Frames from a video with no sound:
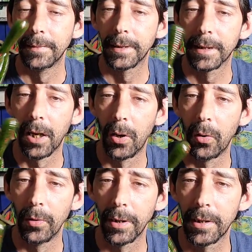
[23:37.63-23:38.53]

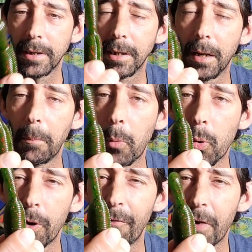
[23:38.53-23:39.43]
So this is a
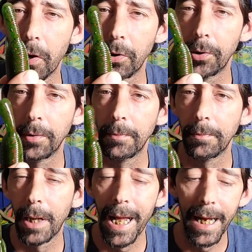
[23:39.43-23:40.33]
more firm
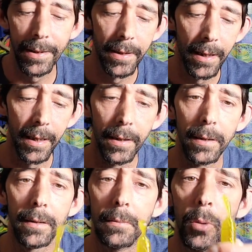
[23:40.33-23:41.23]
plastic, and
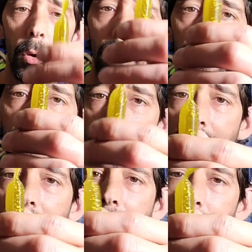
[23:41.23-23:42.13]
this is more of a
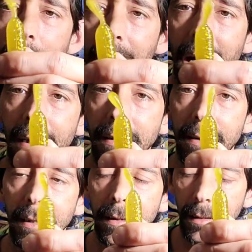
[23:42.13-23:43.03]
soft
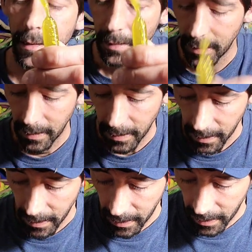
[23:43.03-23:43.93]
plastic.
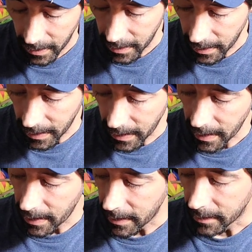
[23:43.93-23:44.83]

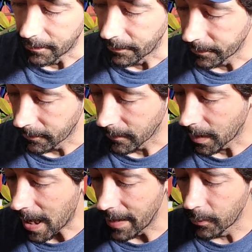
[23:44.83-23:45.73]
I
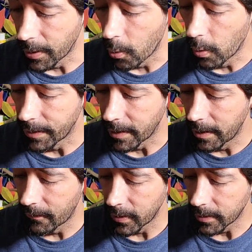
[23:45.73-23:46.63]
don't know what the
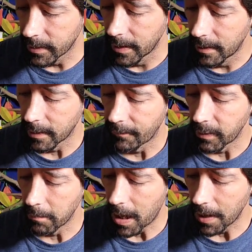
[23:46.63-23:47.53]
difference is if
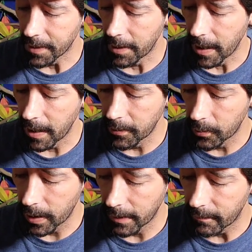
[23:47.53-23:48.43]
you bought the Ned
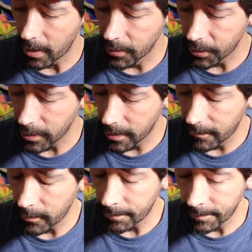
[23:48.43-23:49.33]
Rig version of
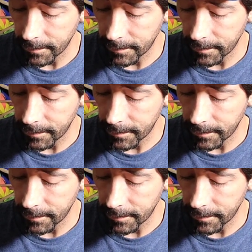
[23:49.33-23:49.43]
them.